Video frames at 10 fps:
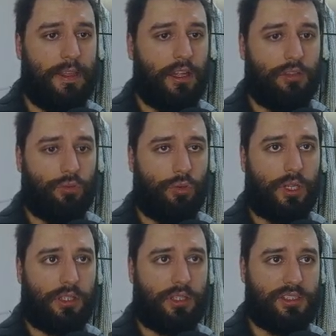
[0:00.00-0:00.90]

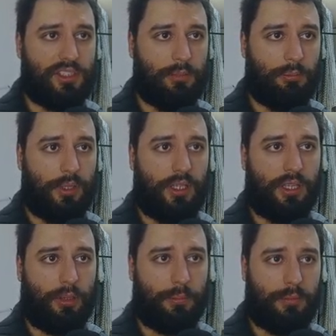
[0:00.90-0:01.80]
Dvorak is simply
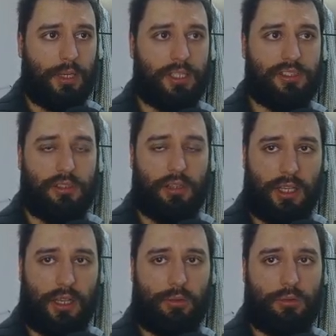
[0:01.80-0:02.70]
an optimized
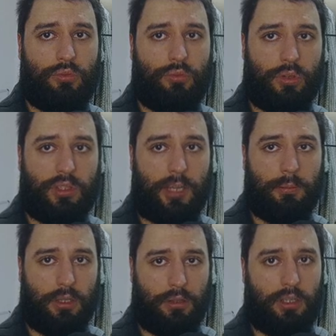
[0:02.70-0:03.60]
layout for
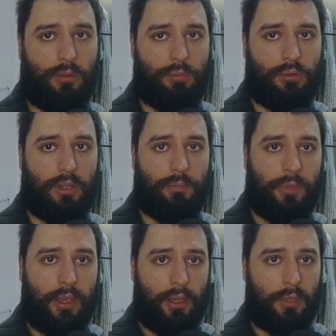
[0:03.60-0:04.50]
typing on a computer,
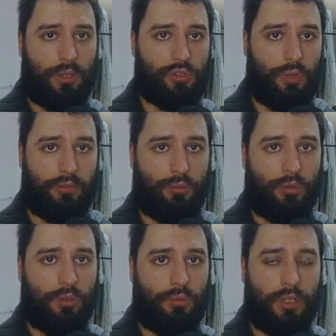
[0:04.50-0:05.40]
because you have to
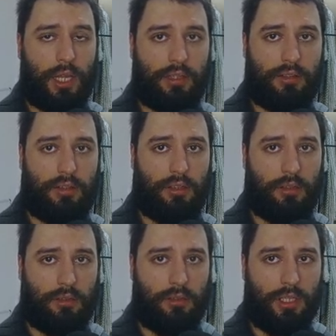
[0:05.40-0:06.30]
know that
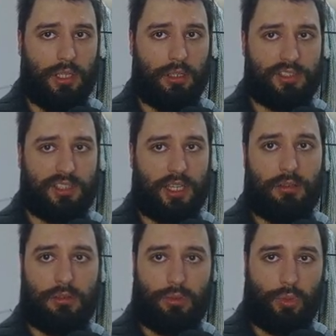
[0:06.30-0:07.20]
uh, the uh,
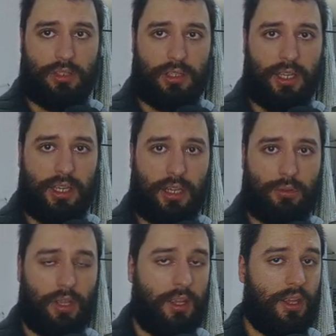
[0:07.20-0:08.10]
standard QWERTY
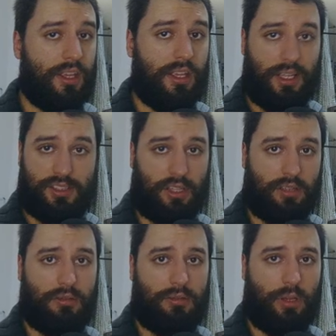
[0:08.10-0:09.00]
layout is
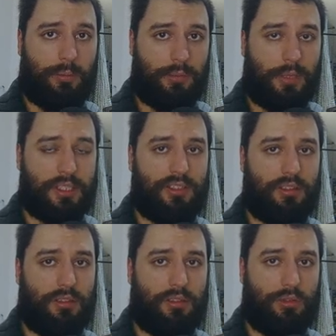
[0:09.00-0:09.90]
not
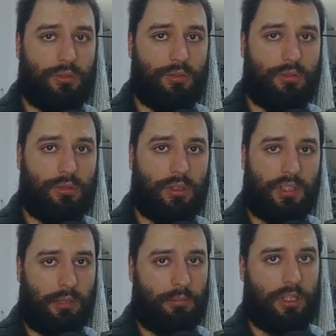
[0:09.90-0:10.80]
optimized to uh,
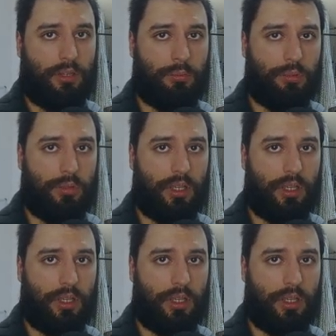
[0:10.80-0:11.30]
type on a computer.